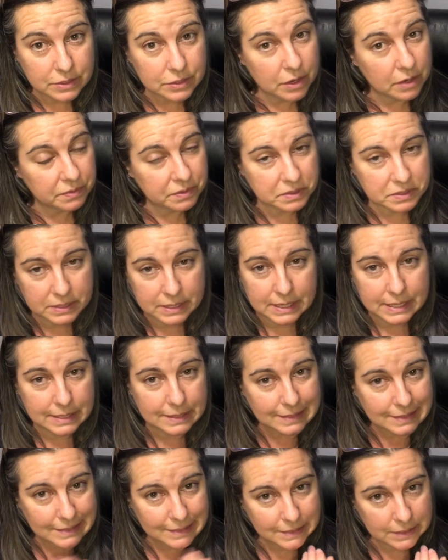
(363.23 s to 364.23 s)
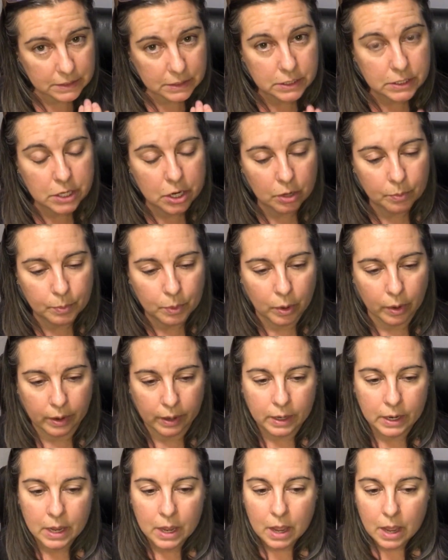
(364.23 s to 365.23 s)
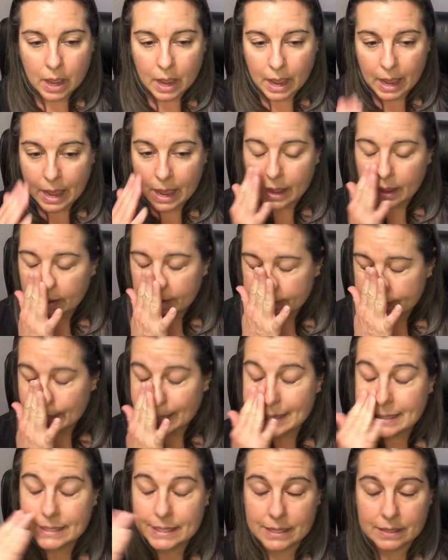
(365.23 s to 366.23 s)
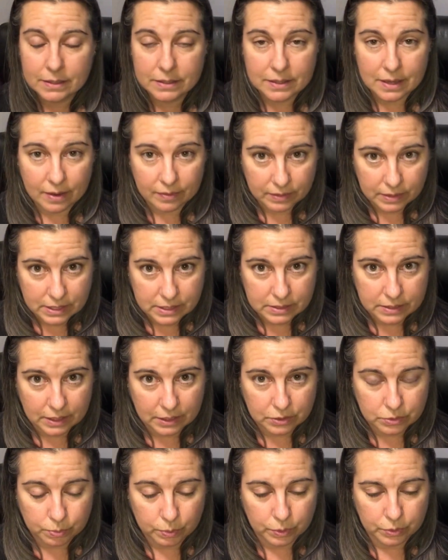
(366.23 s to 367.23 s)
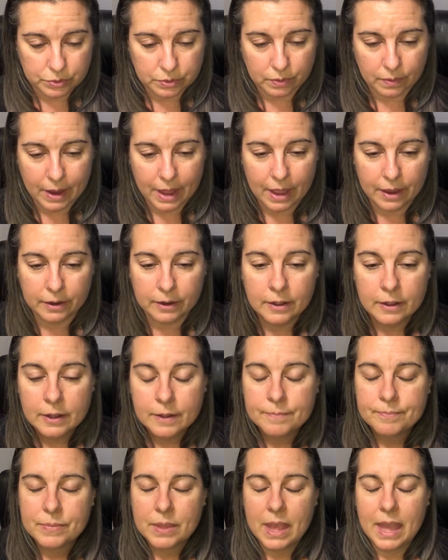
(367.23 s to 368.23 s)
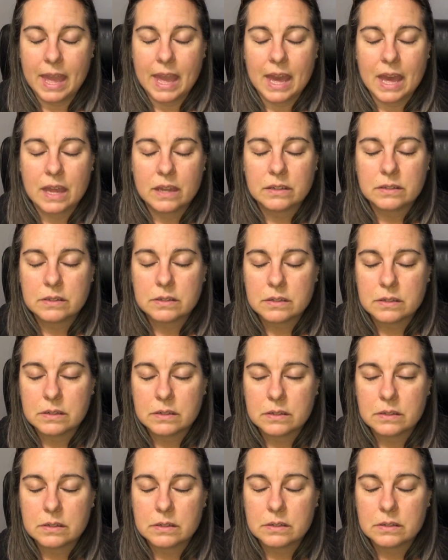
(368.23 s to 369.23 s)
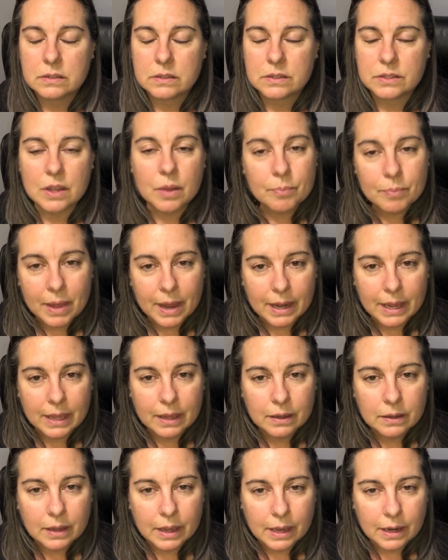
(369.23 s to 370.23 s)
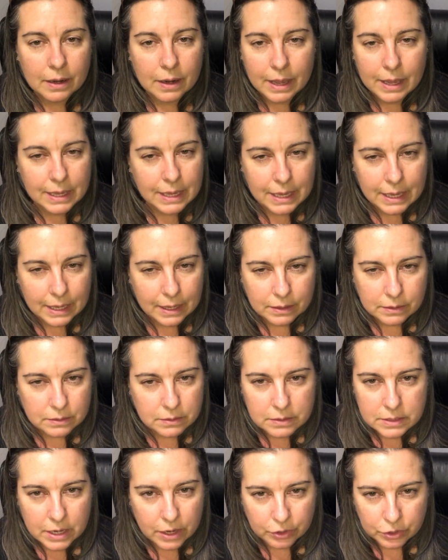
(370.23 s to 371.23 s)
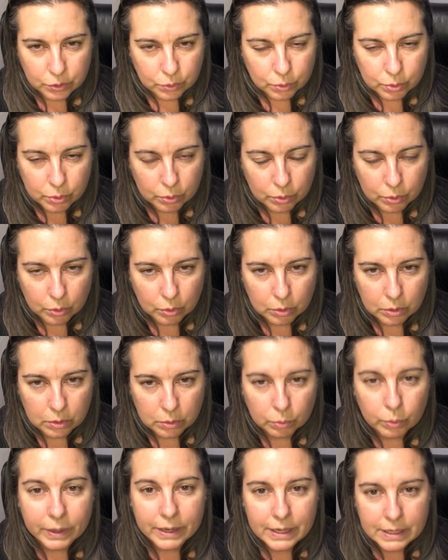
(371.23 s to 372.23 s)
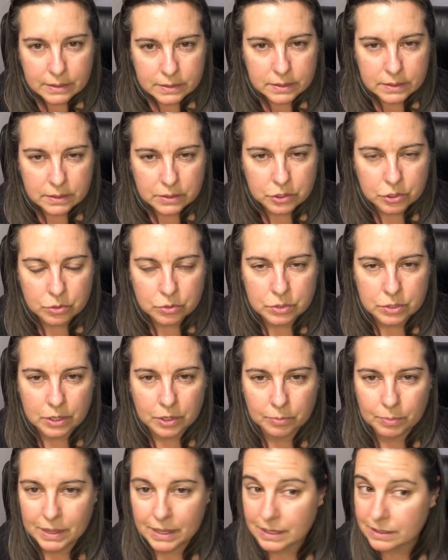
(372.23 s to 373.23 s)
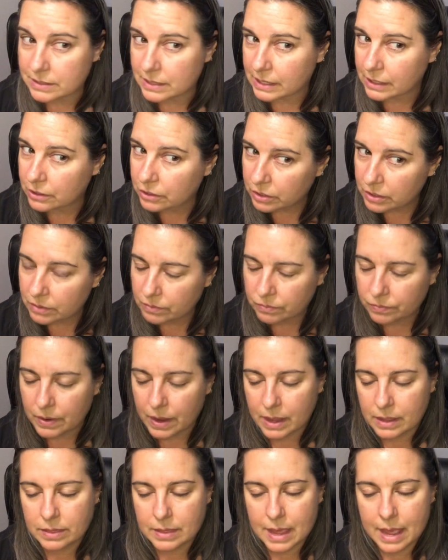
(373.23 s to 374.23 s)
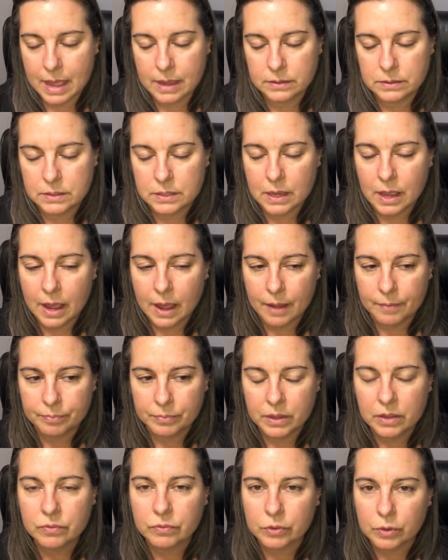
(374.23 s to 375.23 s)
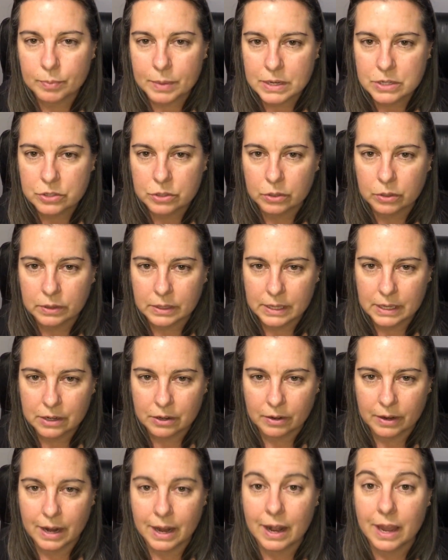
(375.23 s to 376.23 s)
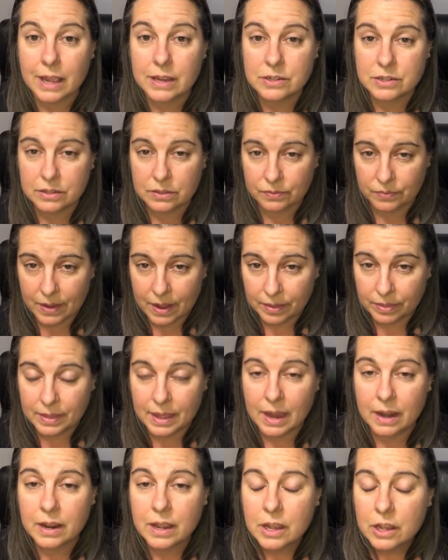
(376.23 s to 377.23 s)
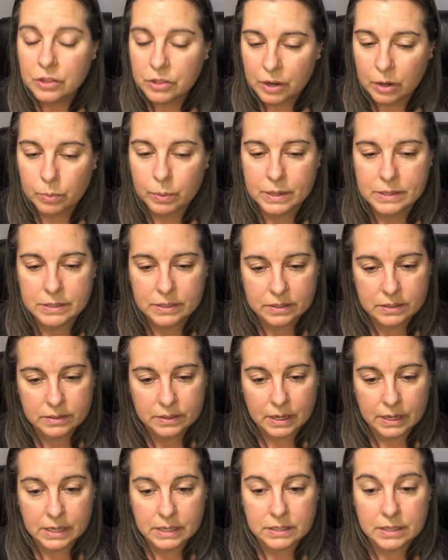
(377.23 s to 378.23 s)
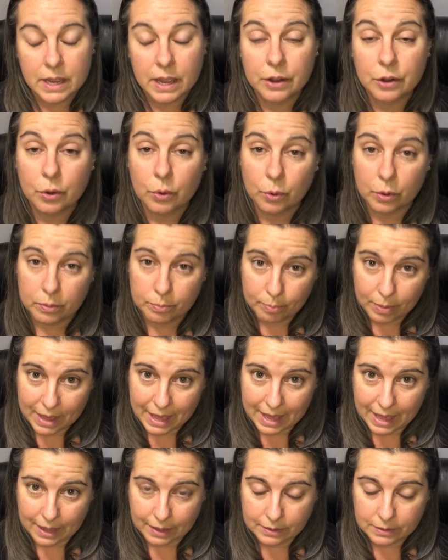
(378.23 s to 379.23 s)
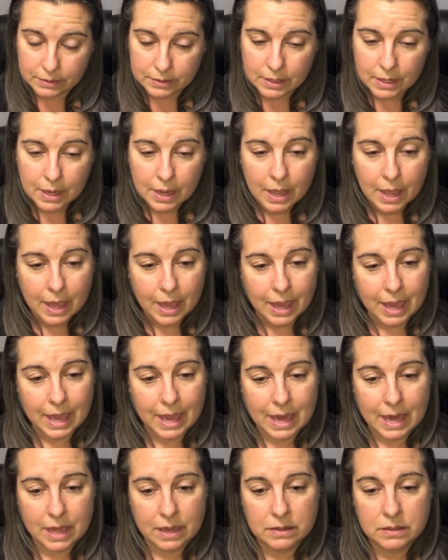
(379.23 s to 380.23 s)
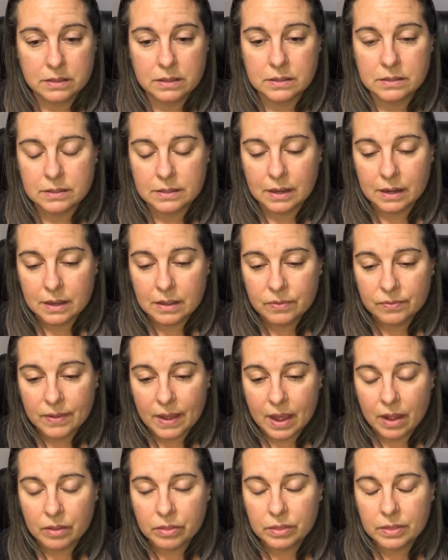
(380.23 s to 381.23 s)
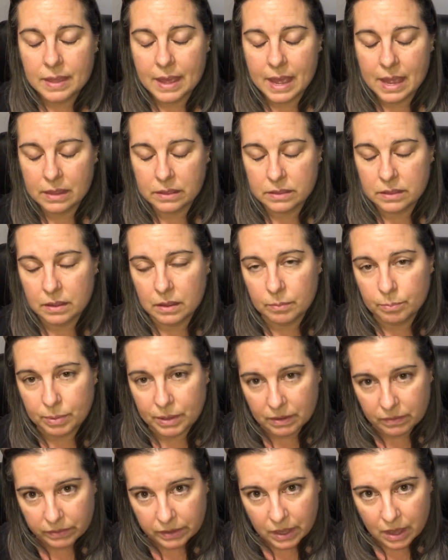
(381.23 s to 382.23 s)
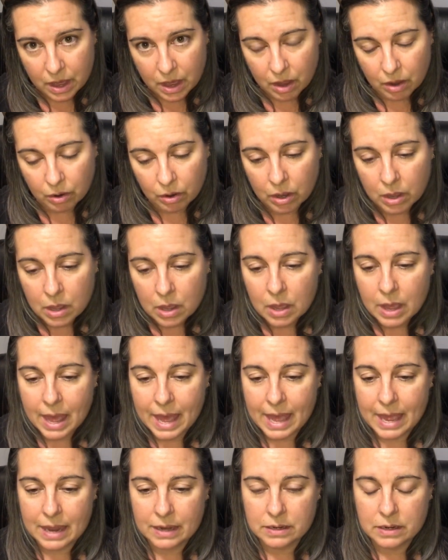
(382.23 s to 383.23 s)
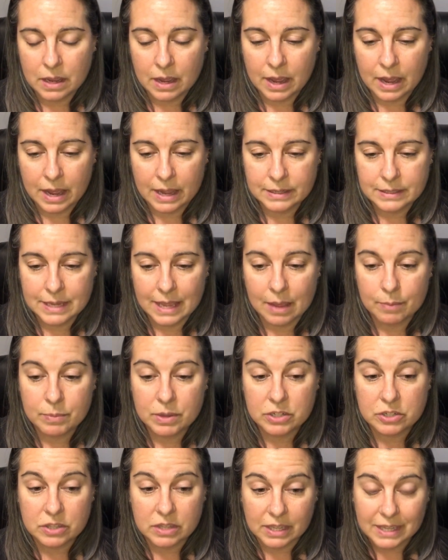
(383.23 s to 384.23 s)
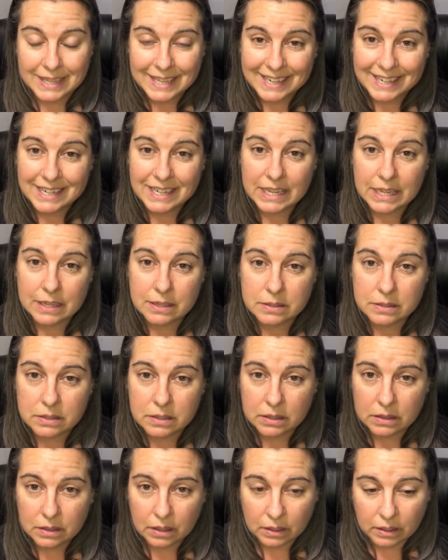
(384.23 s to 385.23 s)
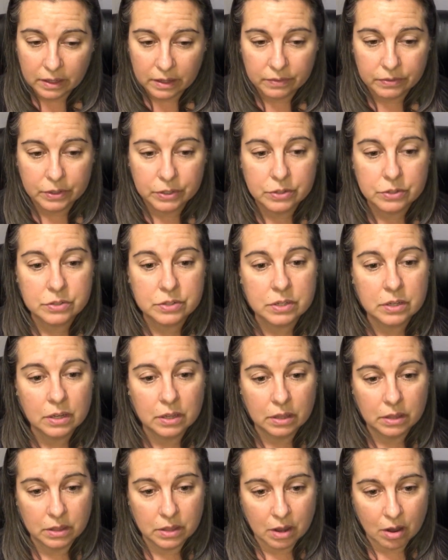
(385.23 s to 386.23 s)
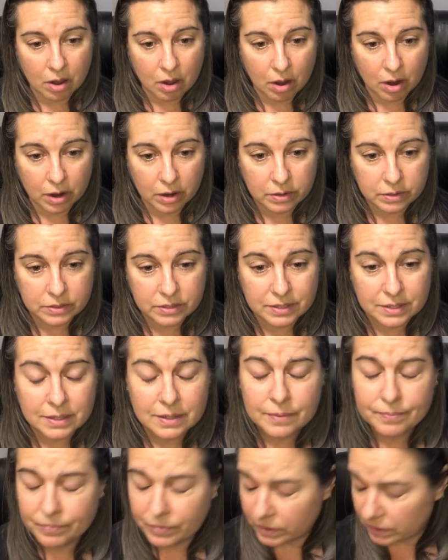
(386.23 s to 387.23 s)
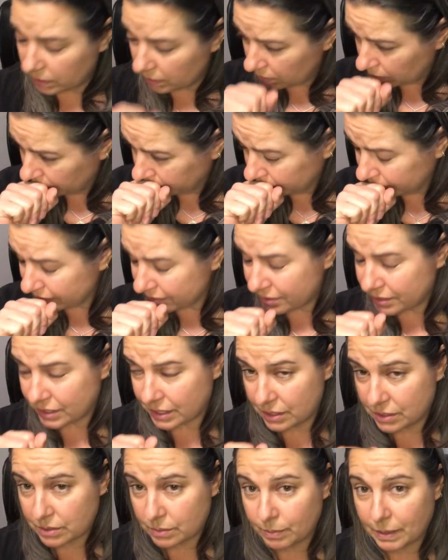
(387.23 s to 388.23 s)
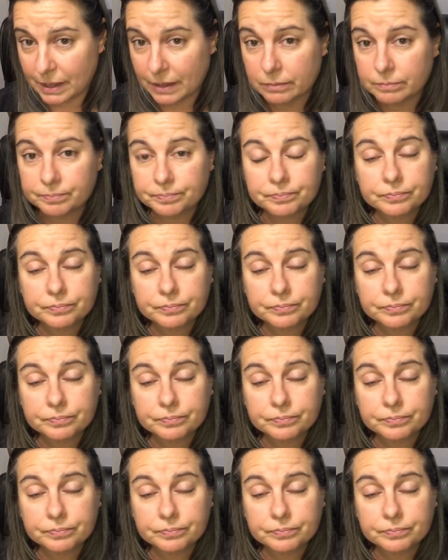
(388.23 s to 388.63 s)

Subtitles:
overseas, no more. 1976 rolls around, and somebody, and I can't tell you who, what institution, because I couldn't find that information on the internet. I just found that there was a study done on pigs, and the study found that the BVO had damaged the kidneys, the livers, the hearts, excuse me,